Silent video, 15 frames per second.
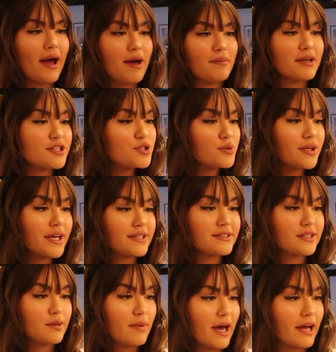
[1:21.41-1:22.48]
I have my suitcase
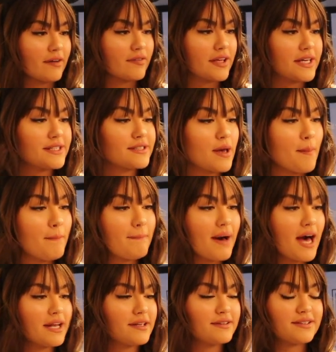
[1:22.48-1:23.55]
in the back of this,
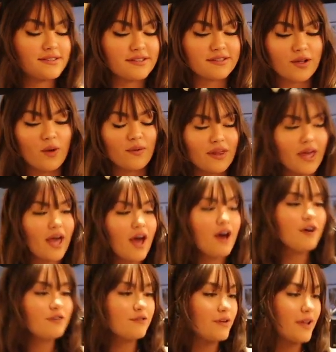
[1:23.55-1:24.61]
but this is the only
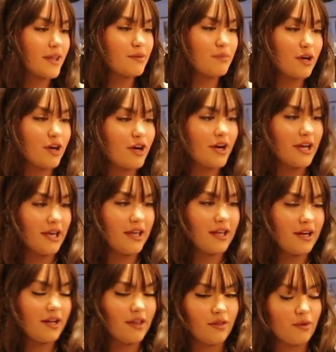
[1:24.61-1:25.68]
full-length mirror
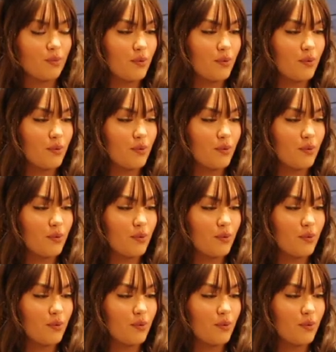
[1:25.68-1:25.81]
in the